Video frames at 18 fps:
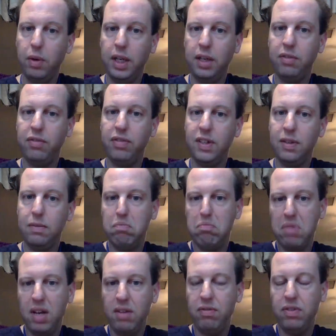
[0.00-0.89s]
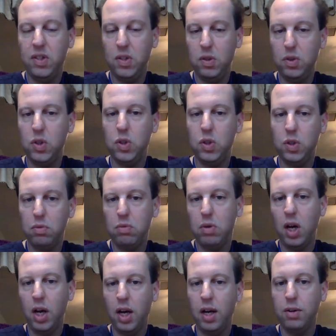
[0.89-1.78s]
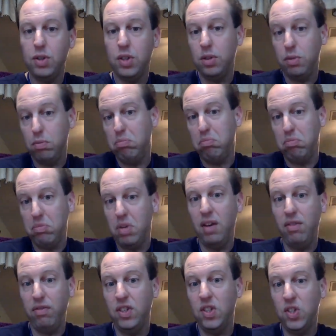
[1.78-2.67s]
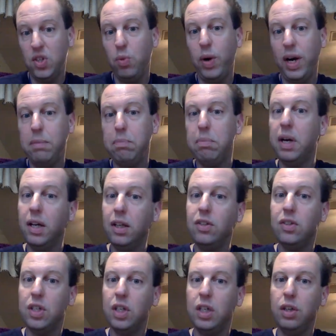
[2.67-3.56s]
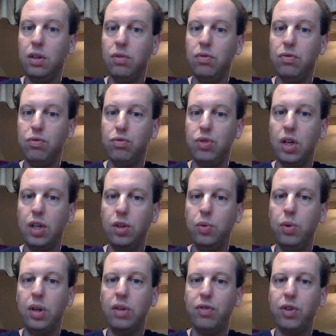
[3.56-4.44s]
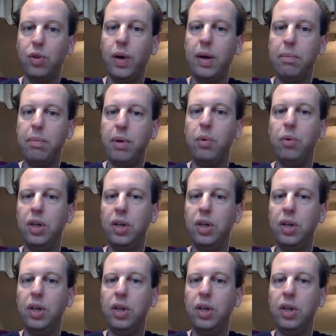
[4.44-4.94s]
And if it's a white belt and you've done the work for the white belt,